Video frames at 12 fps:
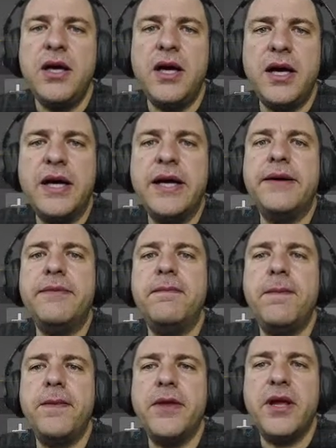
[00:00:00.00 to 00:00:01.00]

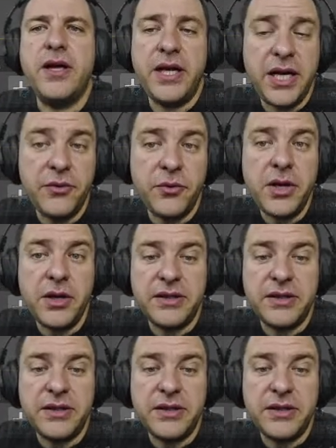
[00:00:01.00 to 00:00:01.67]
in real